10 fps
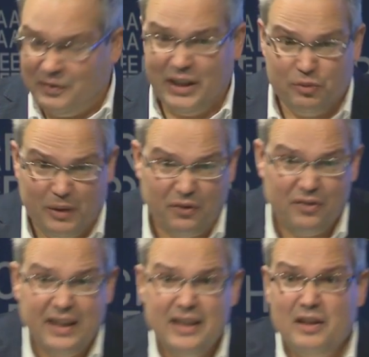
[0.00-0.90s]
That's one
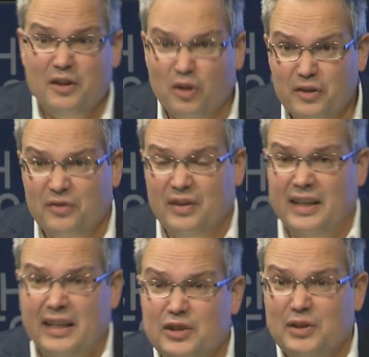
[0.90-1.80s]
thing. Another
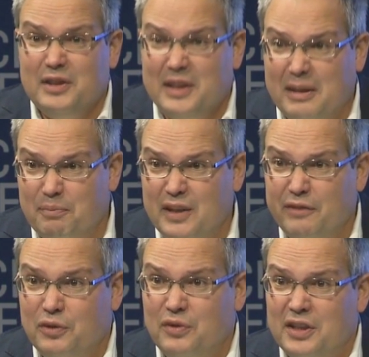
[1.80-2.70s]
thing is that the
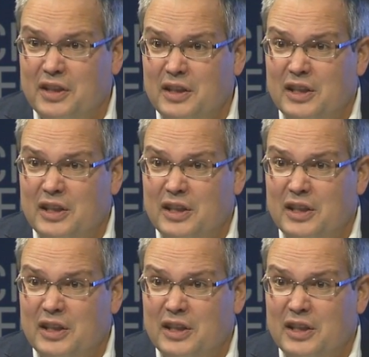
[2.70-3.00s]
captivity